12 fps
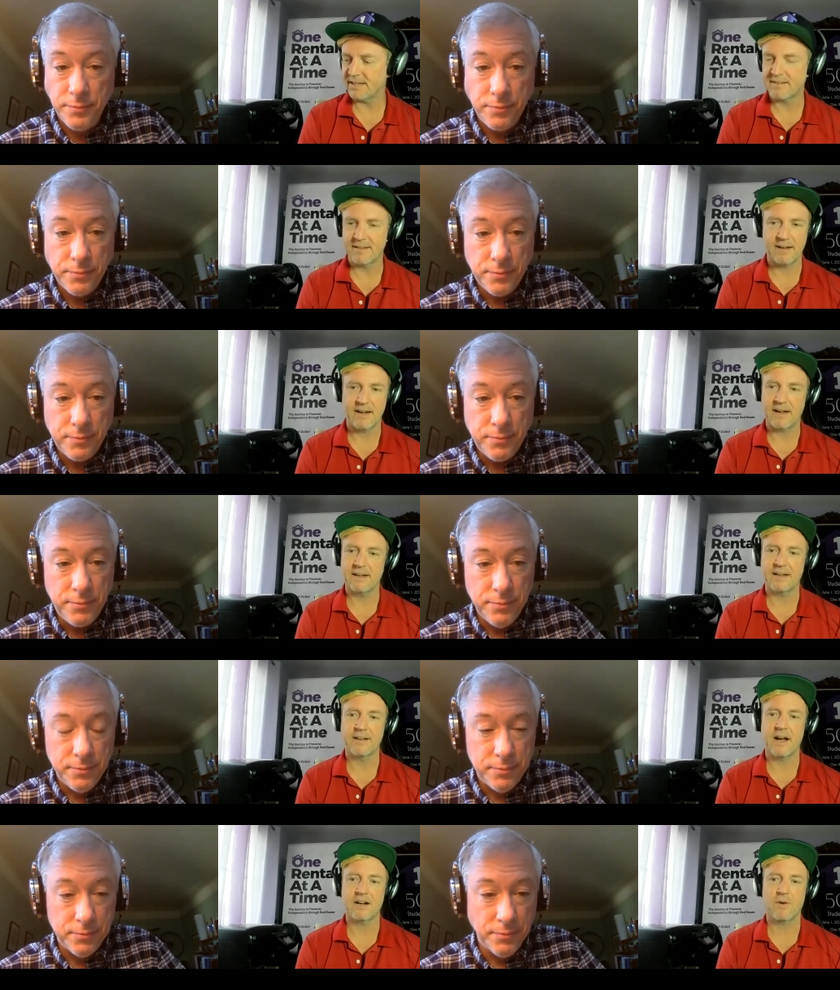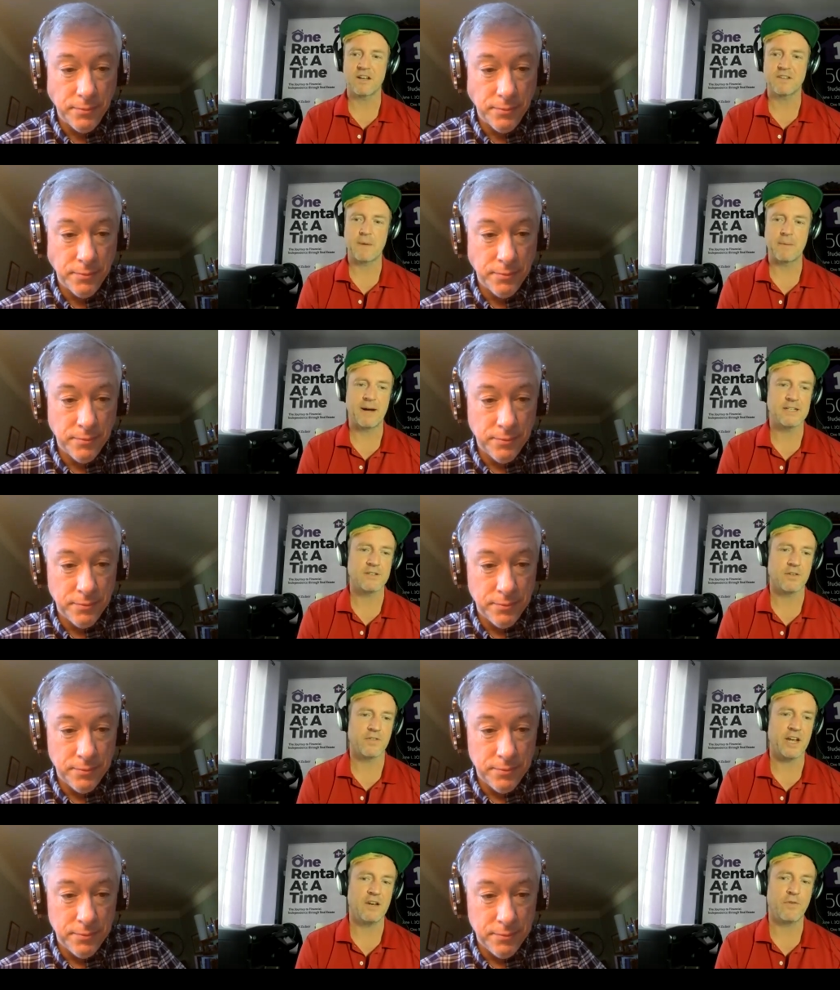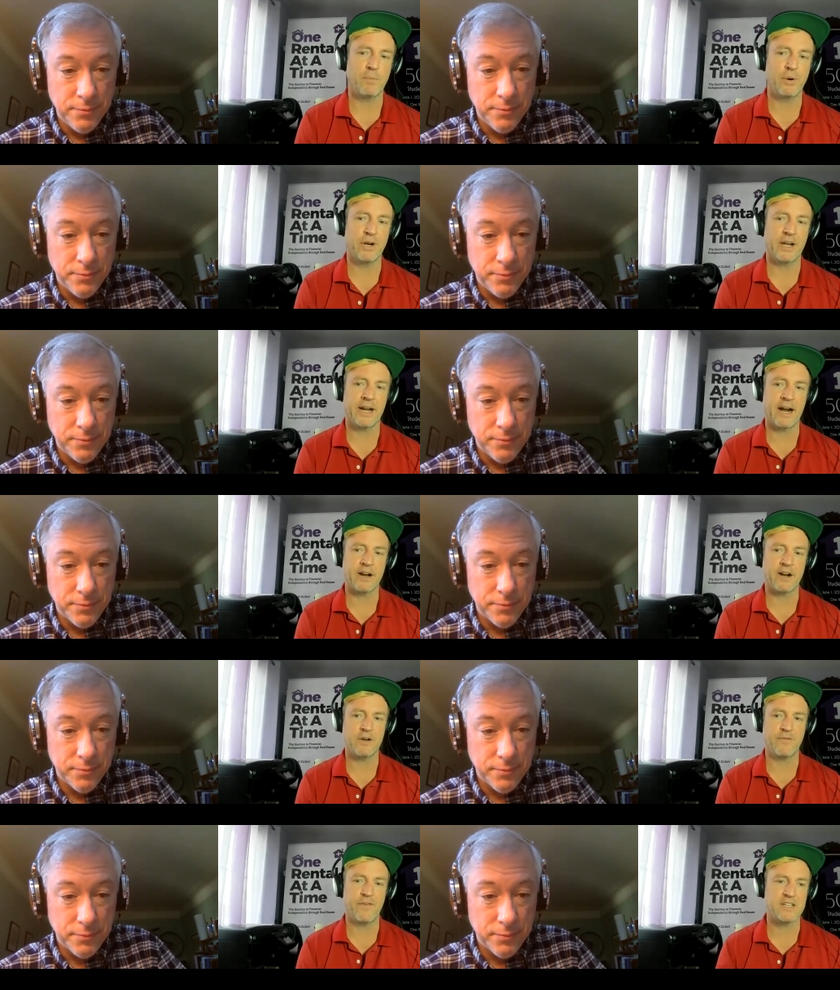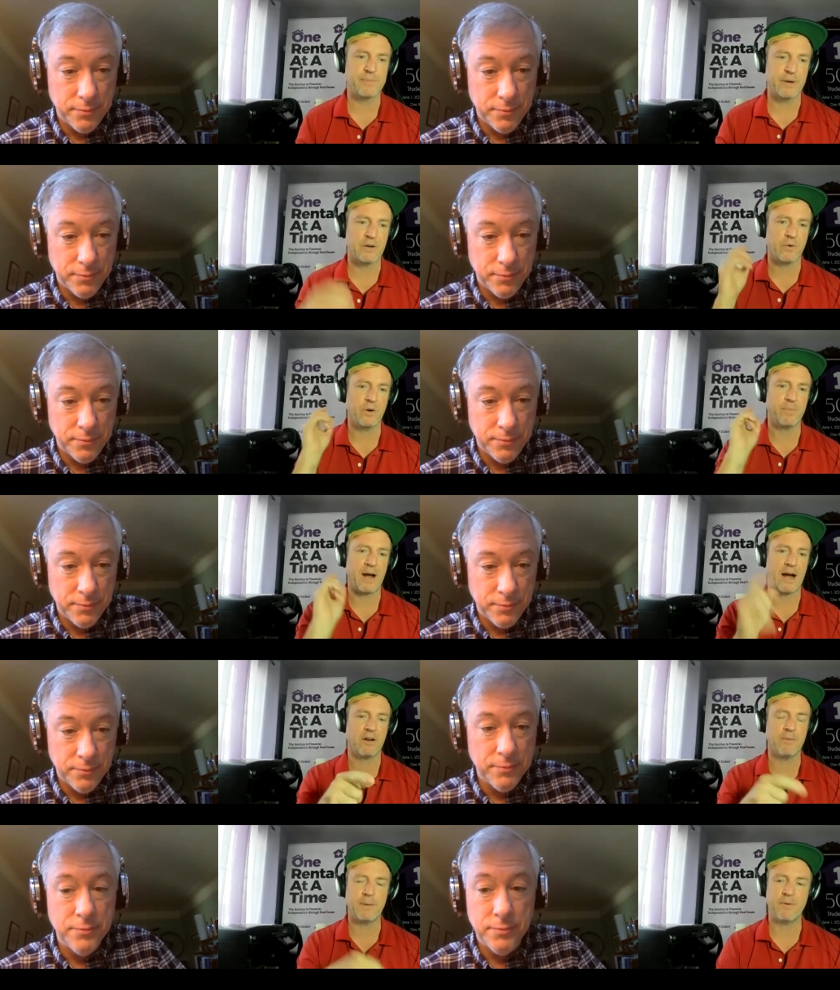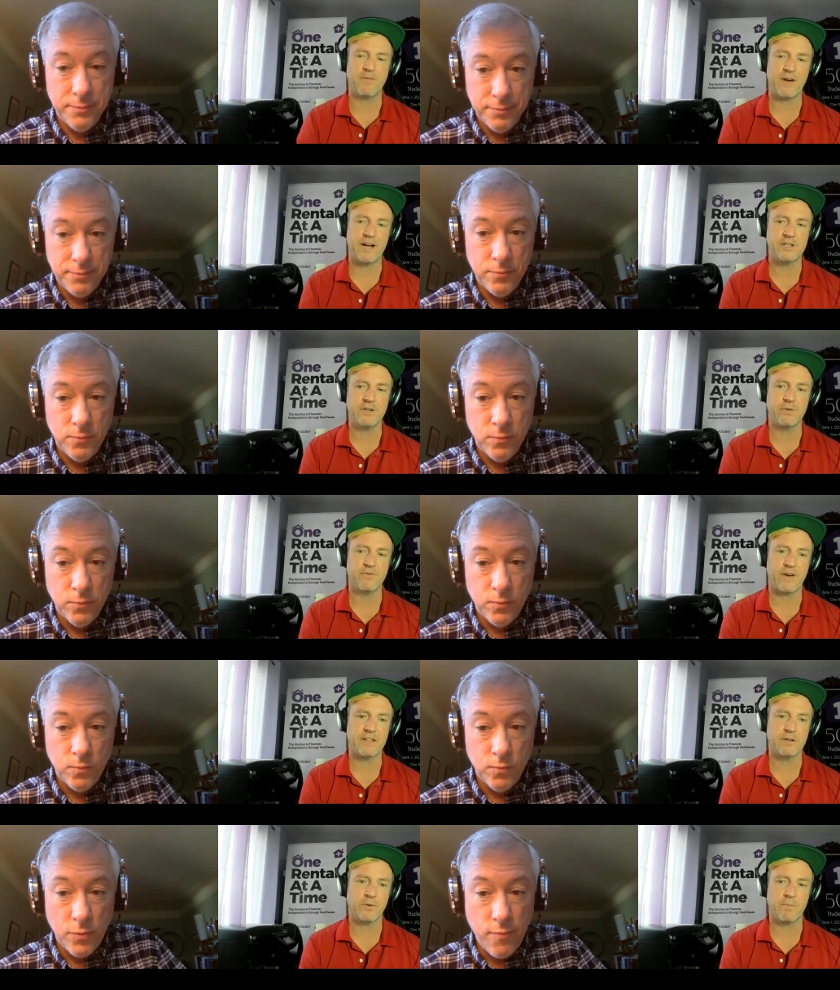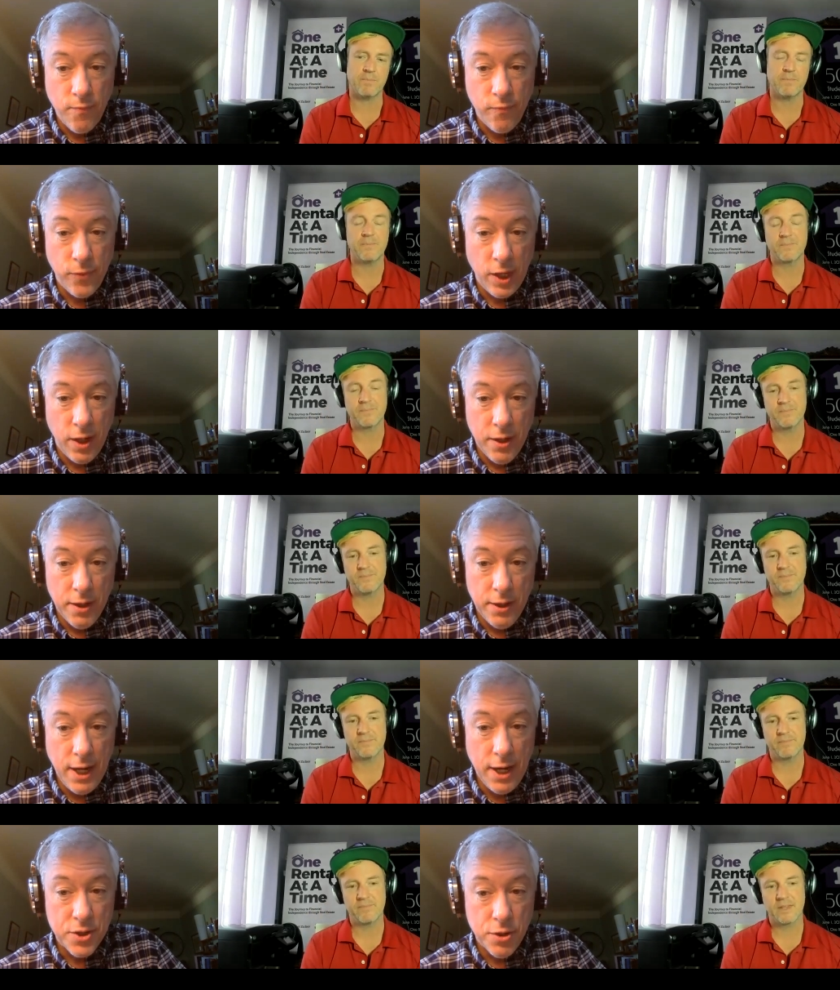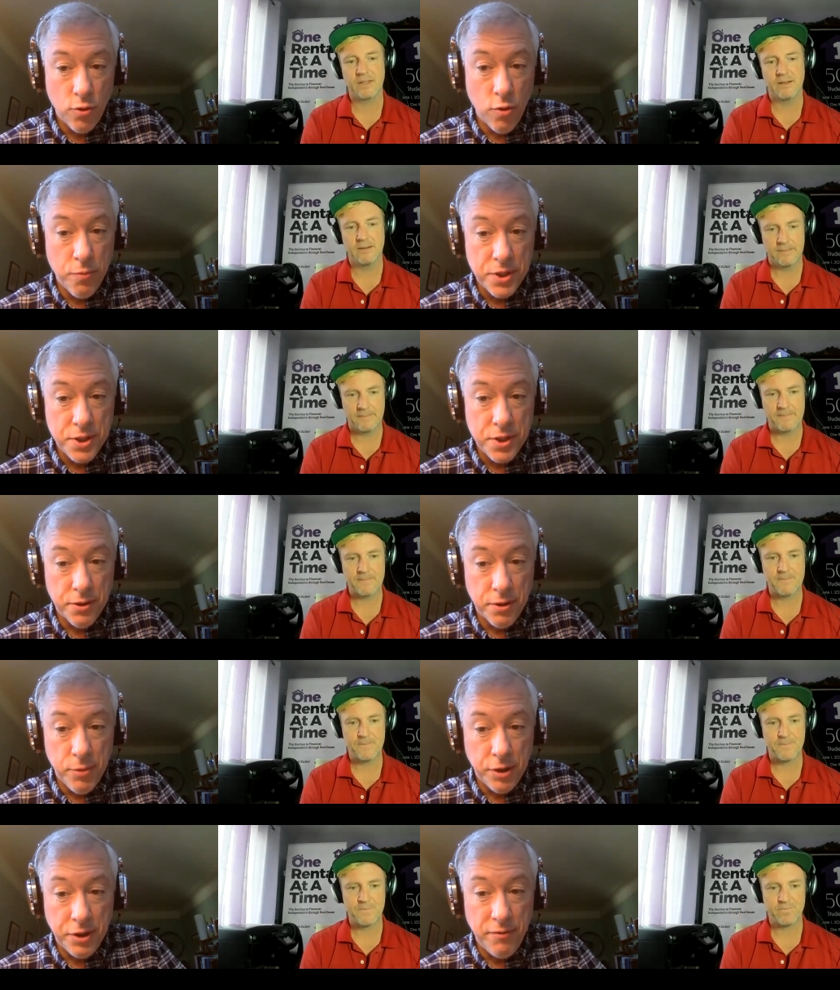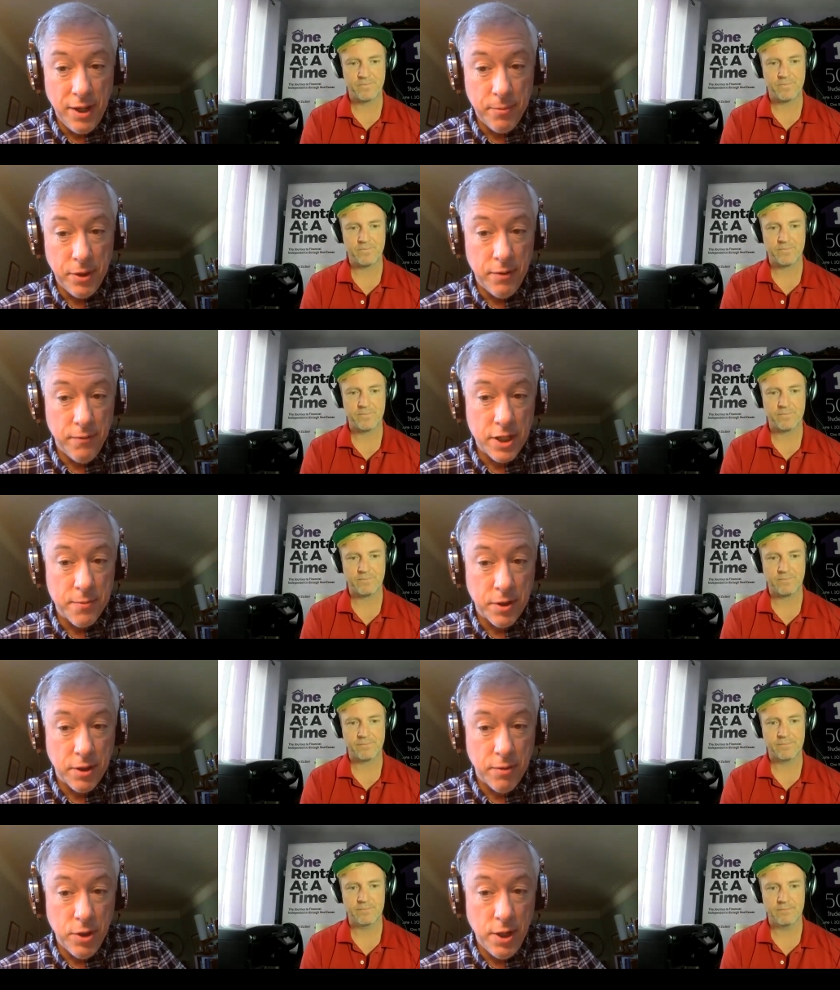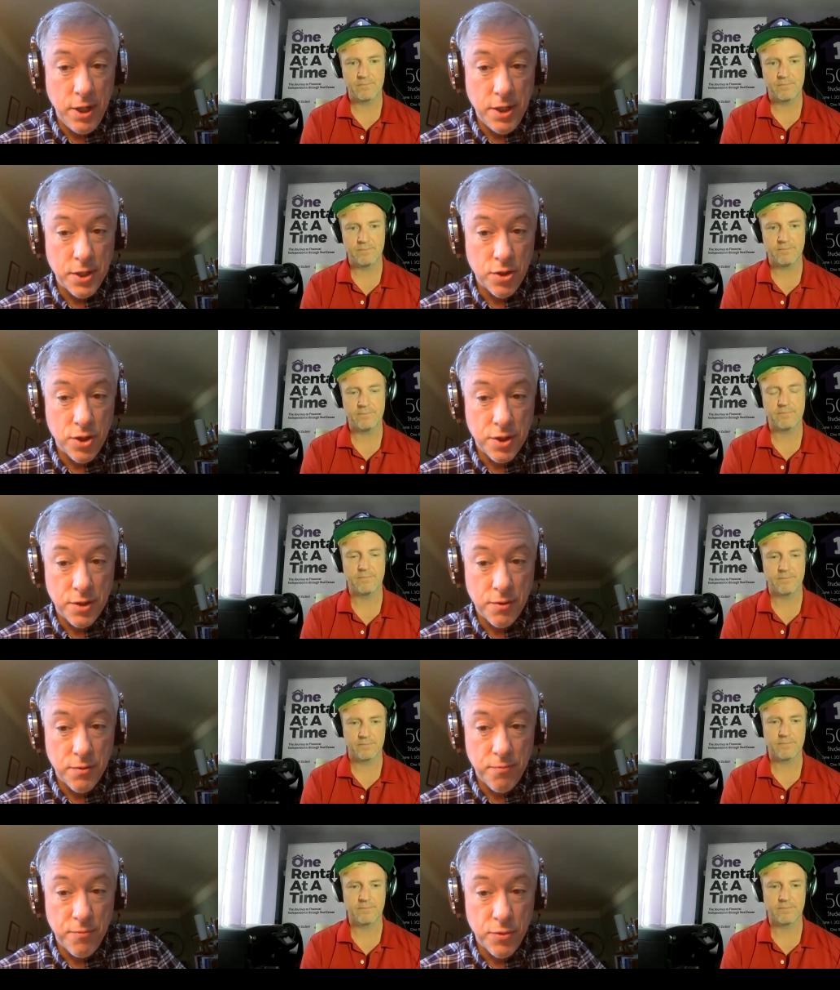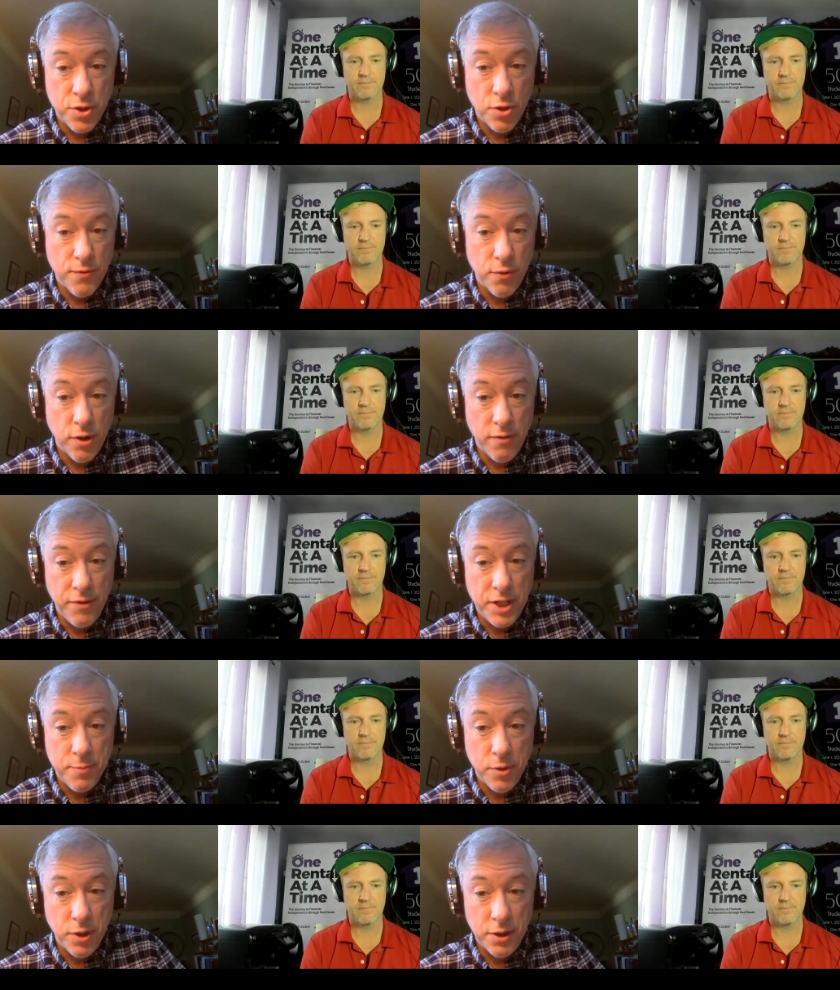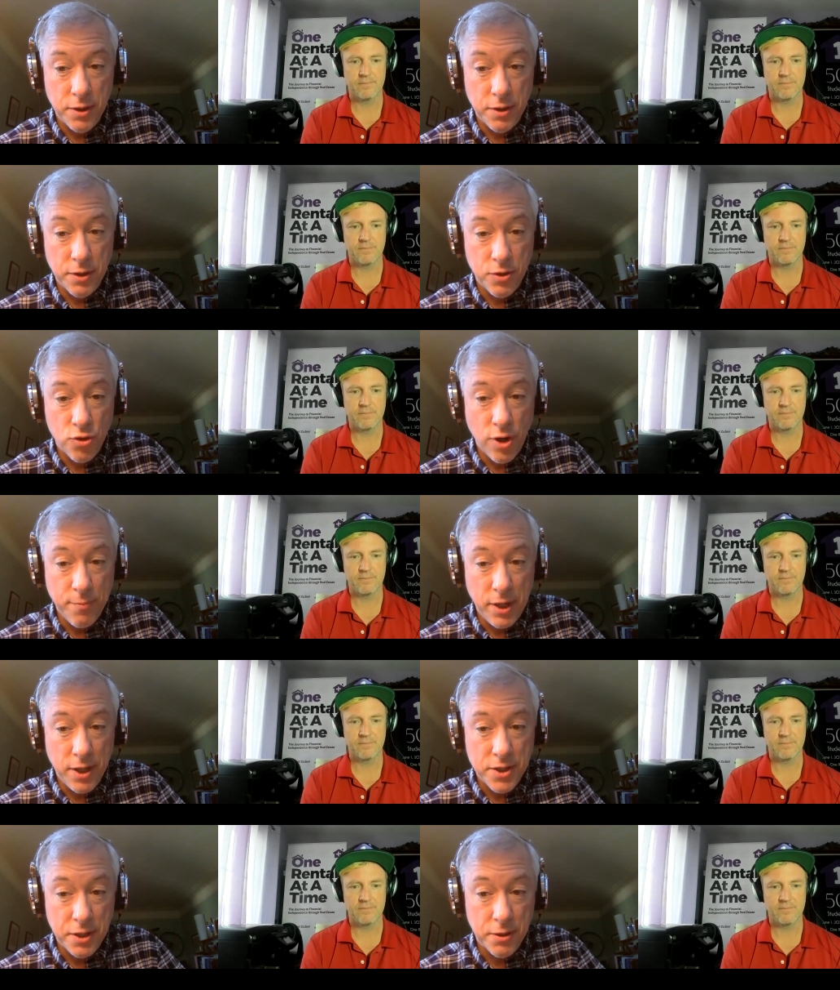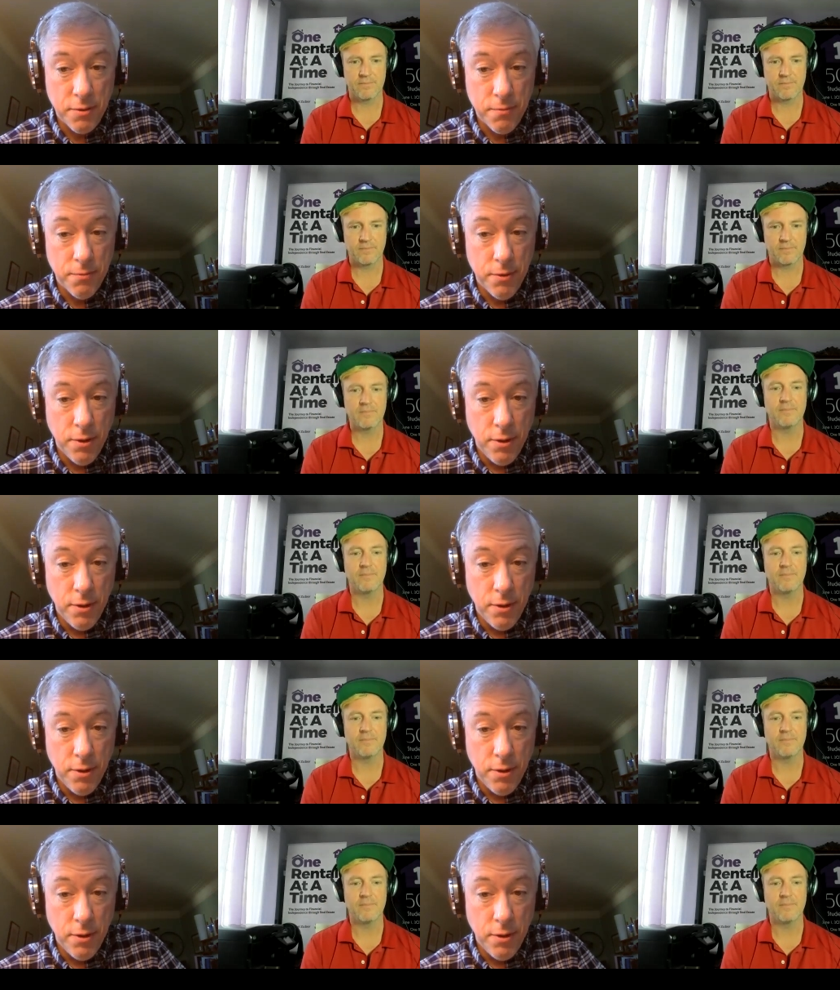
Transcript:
Speaker 1: that had not crossed my mind. So, thank you for putting it out on your Facebook group. How can people find you and find the group?
Speaker 2: Yeah, so the group is called the Multifamily Investment Community. So just search for it on Facebook and drop by and say hello.